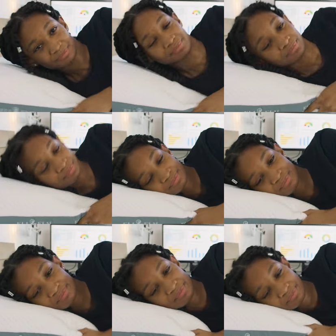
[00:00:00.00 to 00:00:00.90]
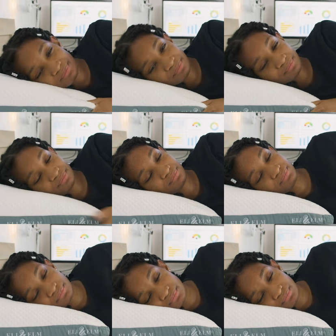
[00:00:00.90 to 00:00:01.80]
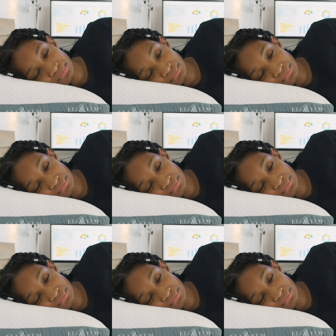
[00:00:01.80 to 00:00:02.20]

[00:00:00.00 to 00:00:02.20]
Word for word: but side sleepers also need a pillow that can